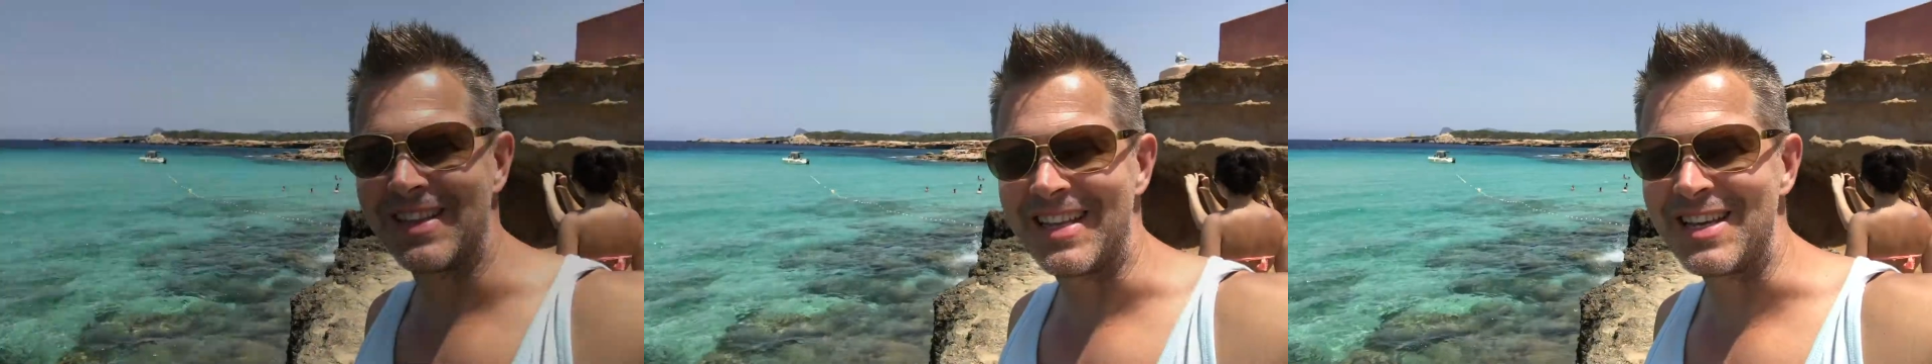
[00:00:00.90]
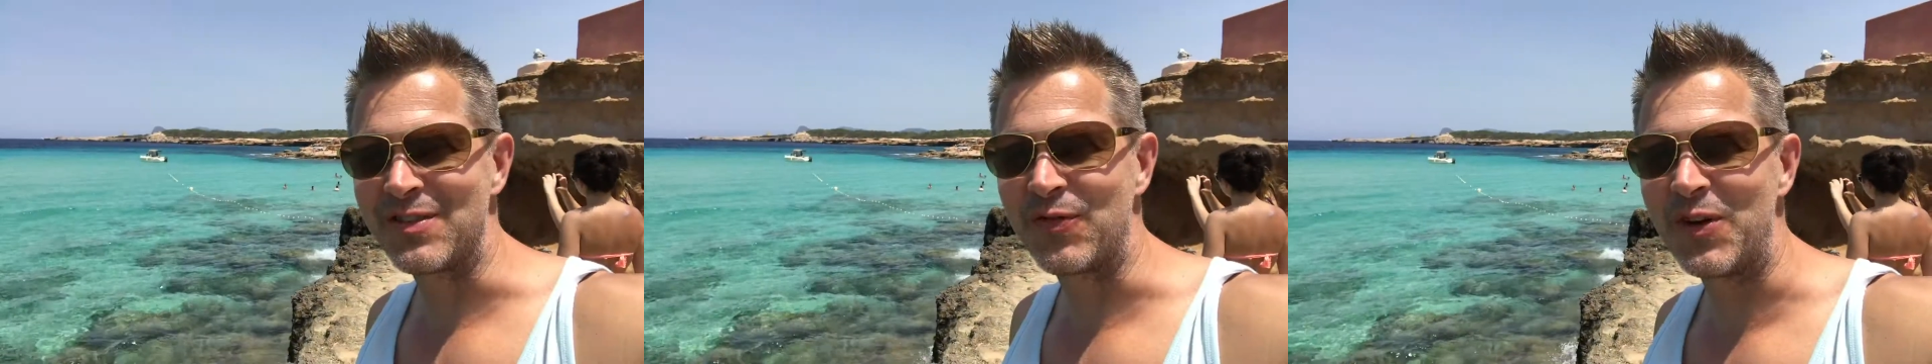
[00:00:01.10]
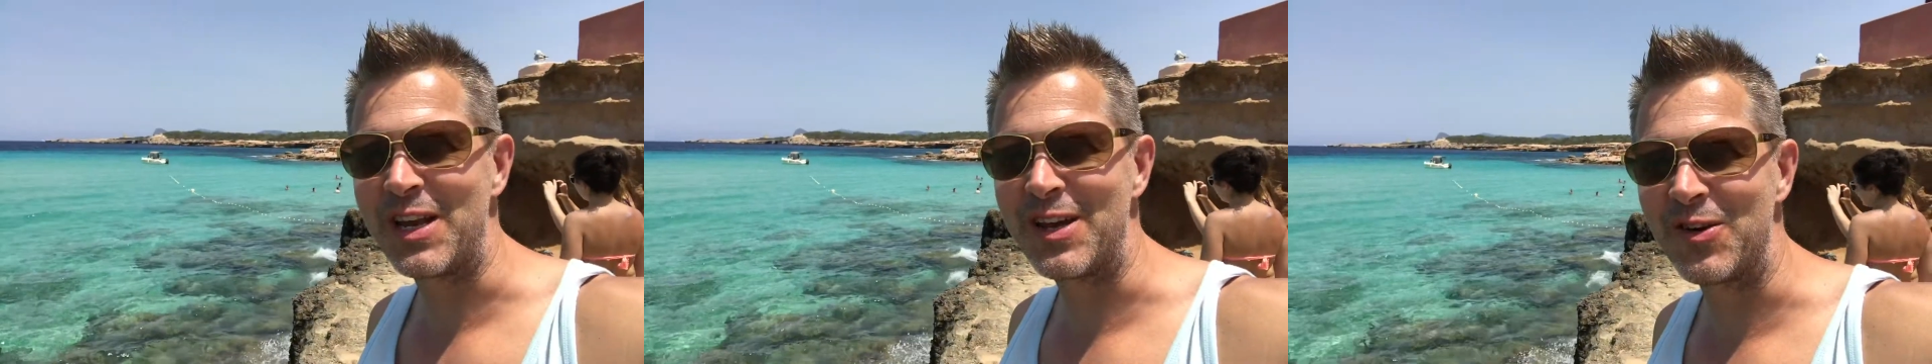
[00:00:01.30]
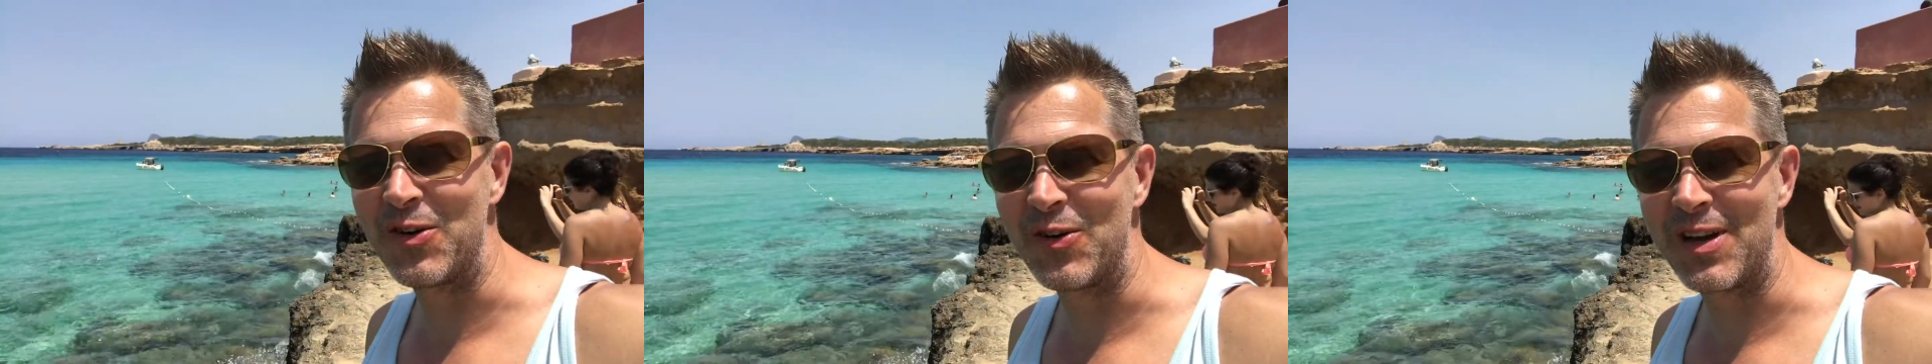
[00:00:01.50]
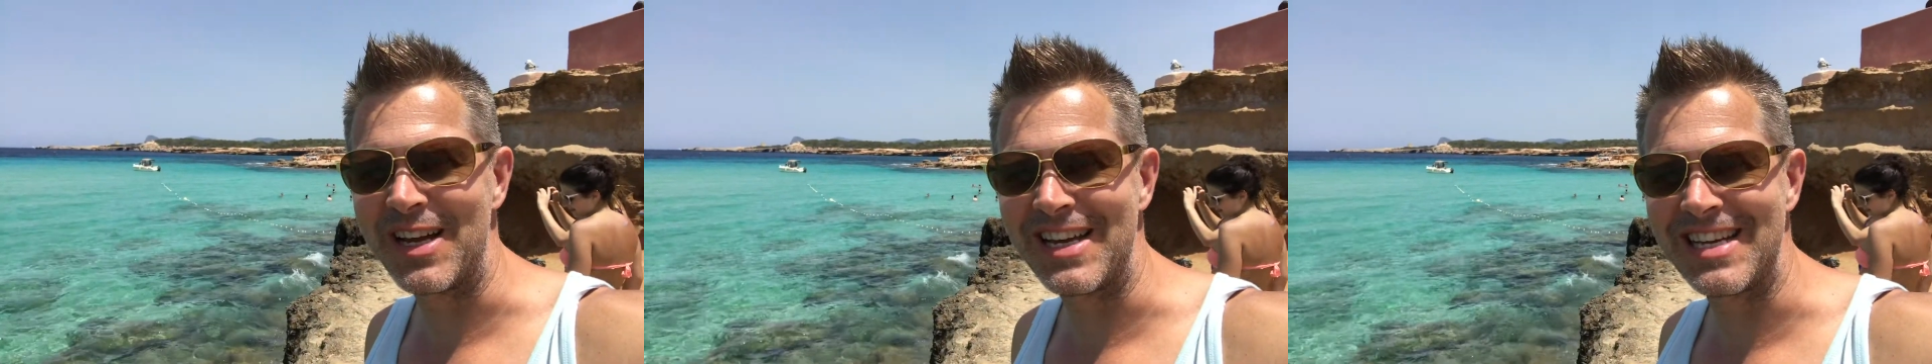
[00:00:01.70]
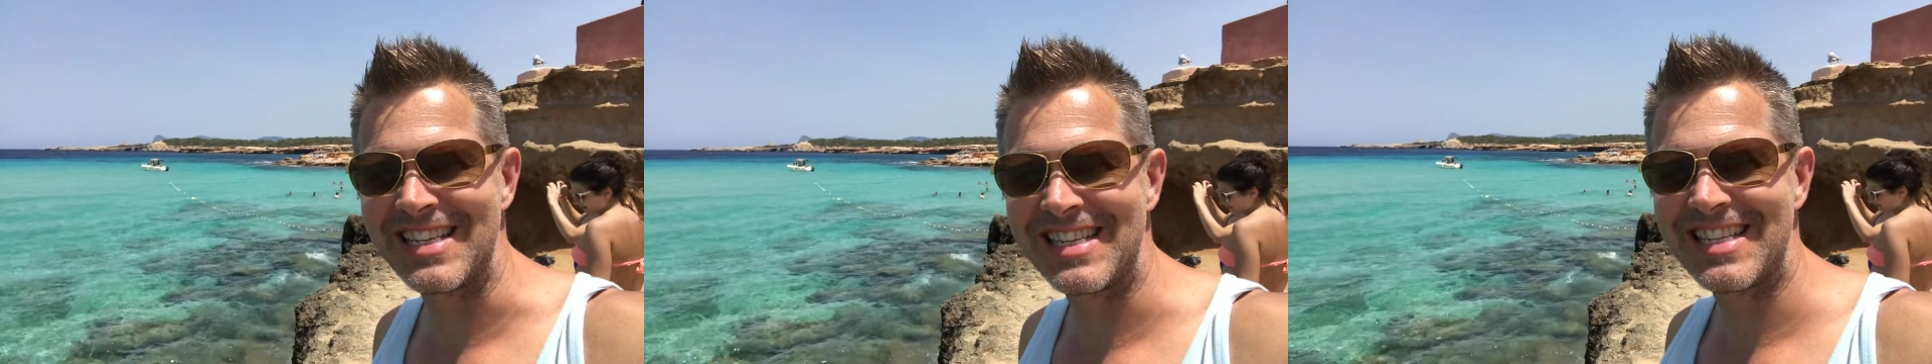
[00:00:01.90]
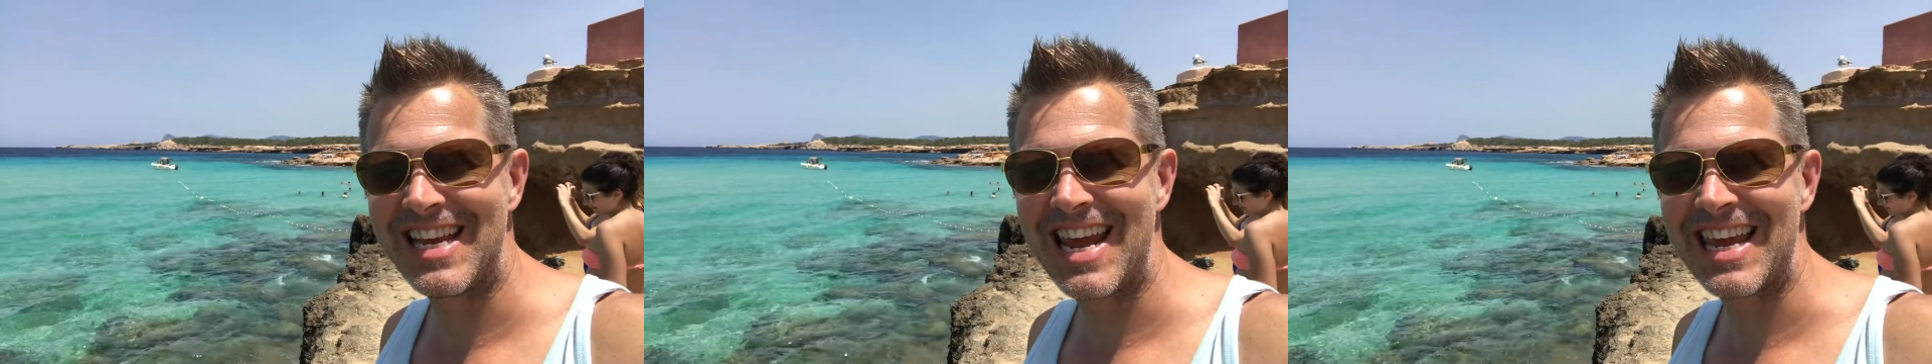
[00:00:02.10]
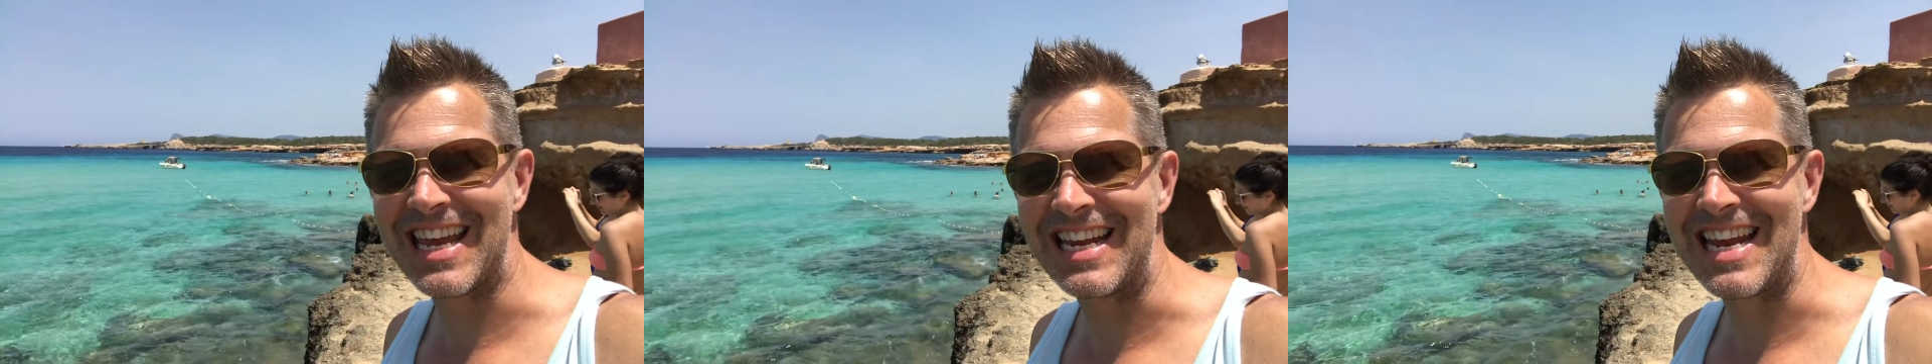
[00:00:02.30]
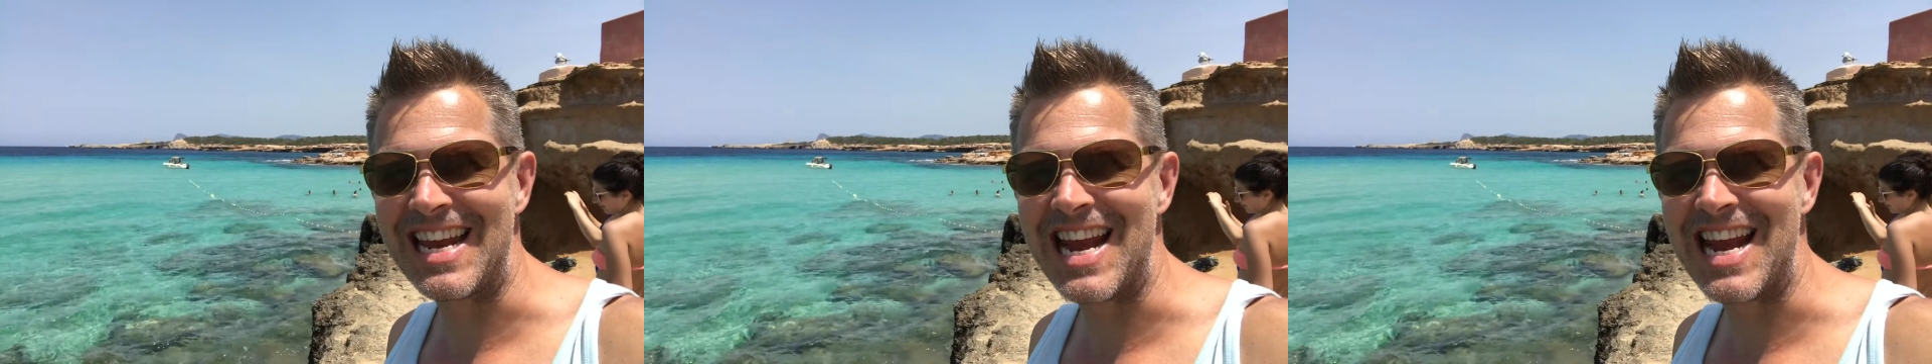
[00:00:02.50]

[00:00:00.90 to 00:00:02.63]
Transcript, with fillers: This video is taken